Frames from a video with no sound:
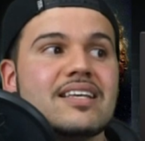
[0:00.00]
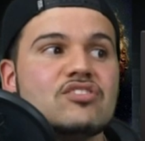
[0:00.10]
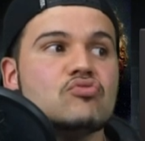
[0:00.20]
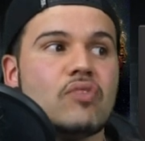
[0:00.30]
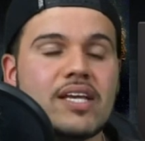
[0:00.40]
That's
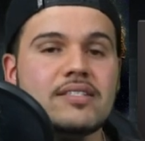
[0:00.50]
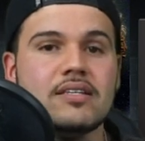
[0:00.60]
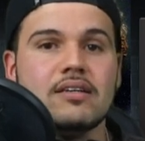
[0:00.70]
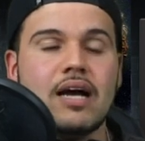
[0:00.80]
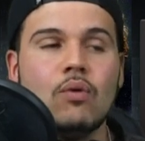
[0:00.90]

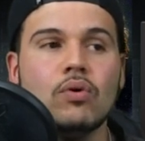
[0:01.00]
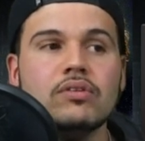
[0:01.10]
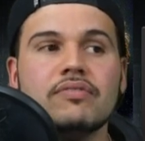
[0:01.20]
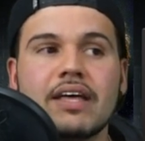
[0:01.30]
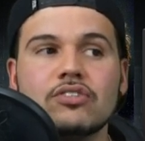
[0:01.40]
crazy. I
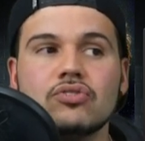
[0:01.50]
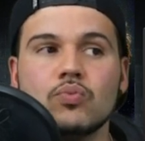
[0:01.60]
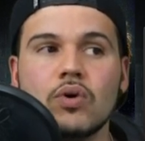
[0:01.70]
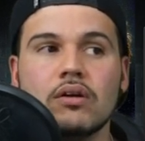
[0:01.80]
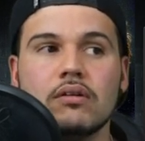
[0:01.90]
wonder if that's the
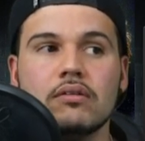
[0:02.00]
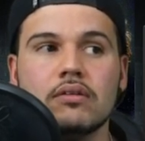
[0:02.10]
one.